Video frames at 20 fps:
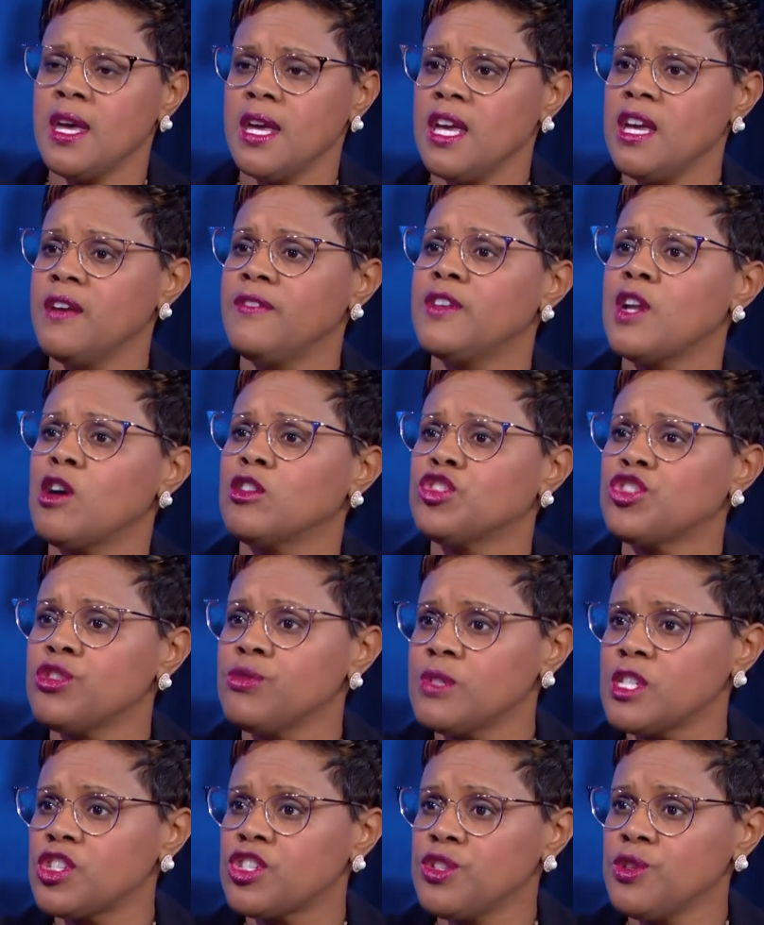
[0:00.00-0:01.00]
Even our
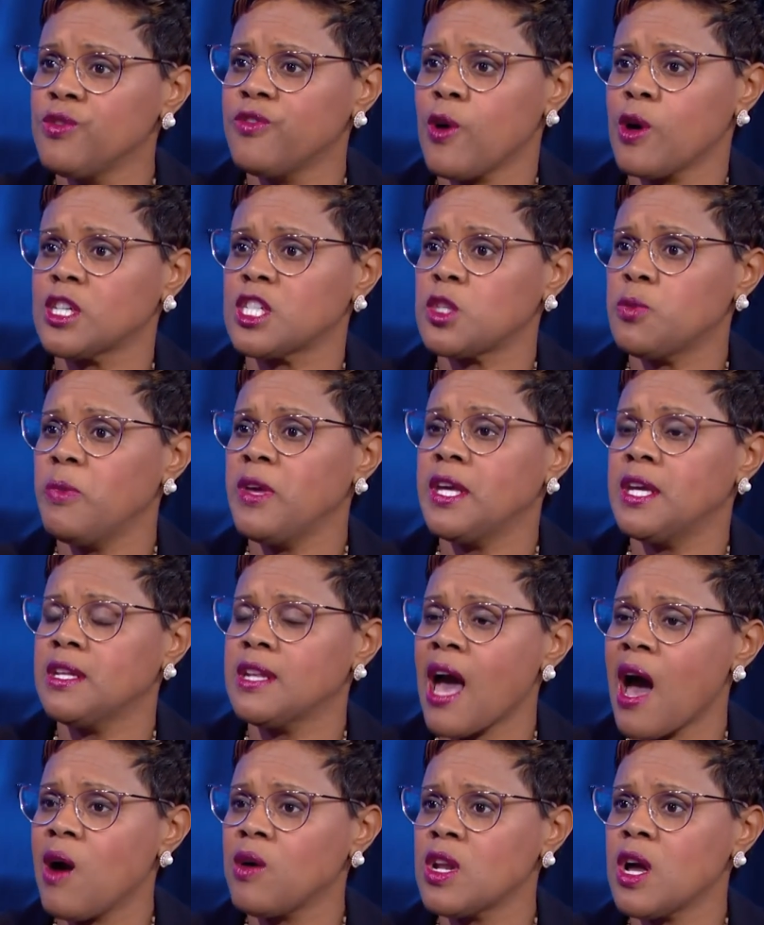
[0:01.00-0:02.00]
Jewish youth are speaking
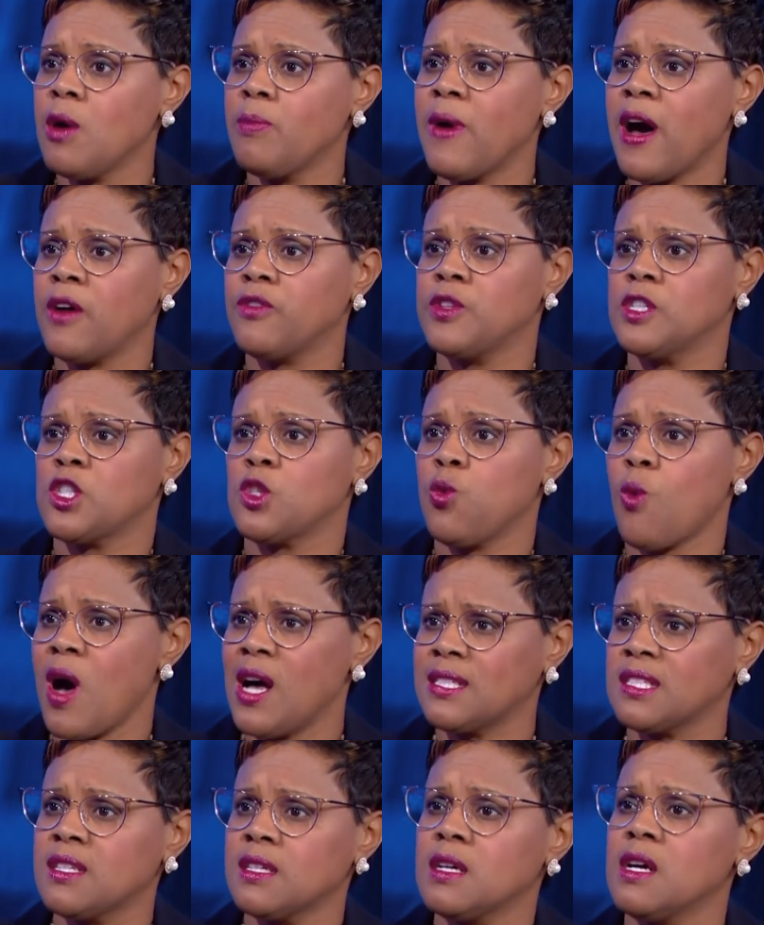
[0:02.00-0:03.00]
out about the
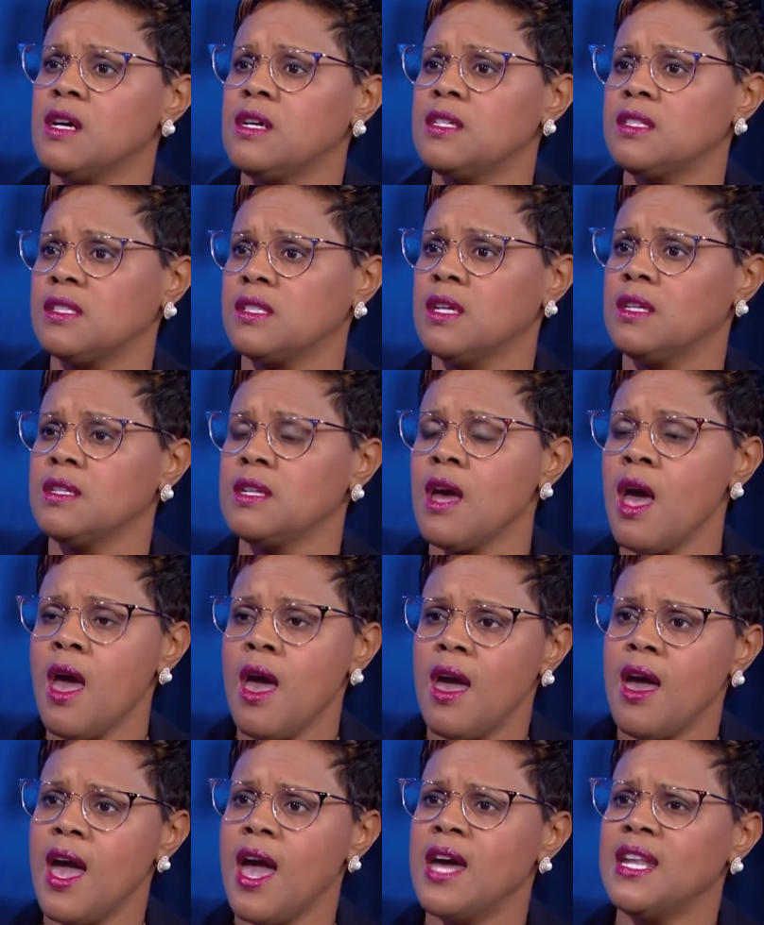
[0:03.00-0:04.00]
swastikas
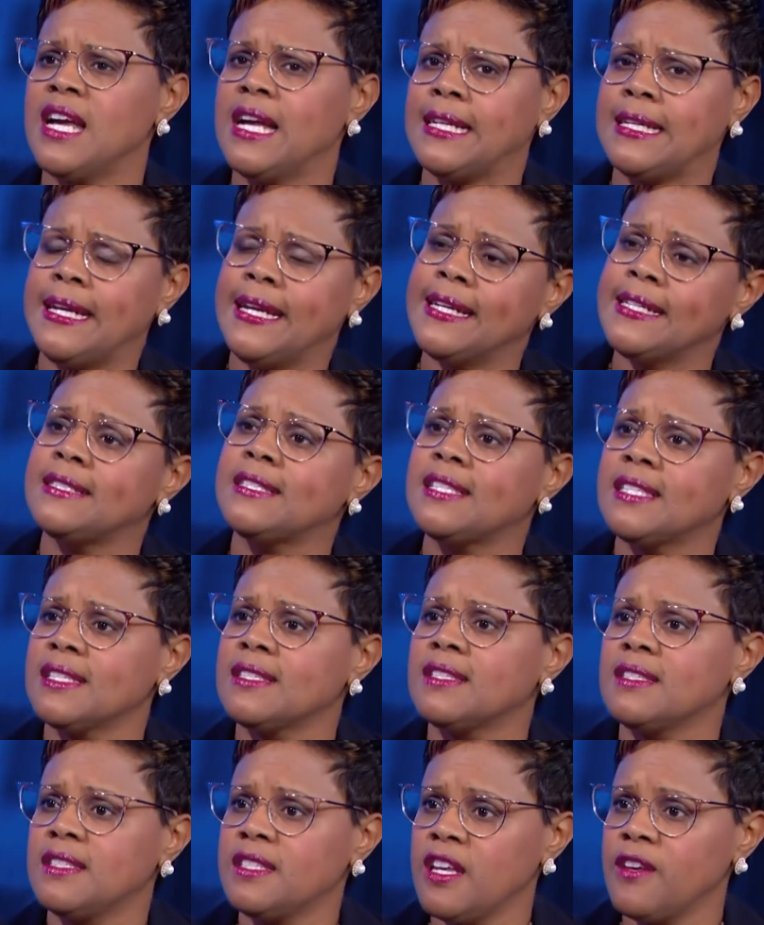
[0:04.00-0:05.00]
and a
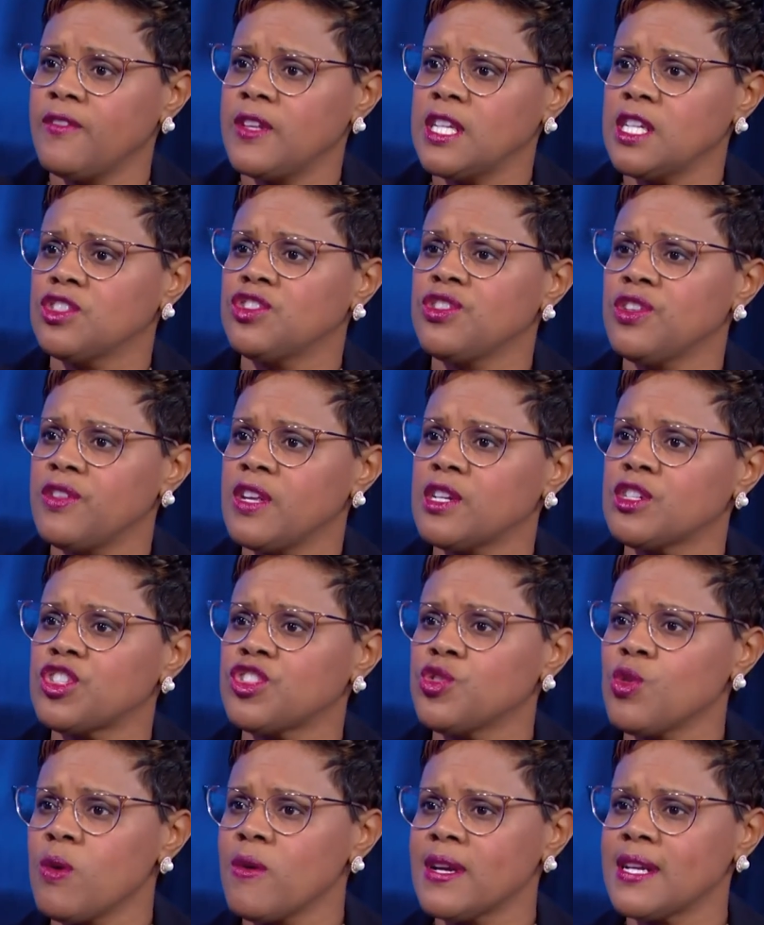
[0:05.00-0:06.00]
insensitivity to their
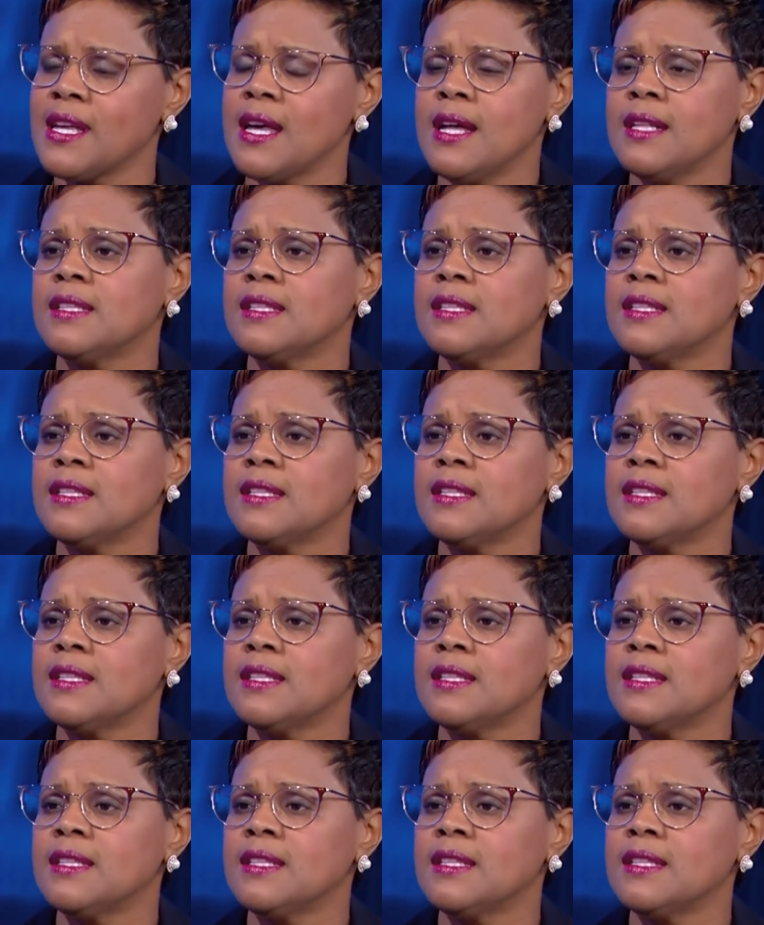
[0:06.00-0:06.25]
story.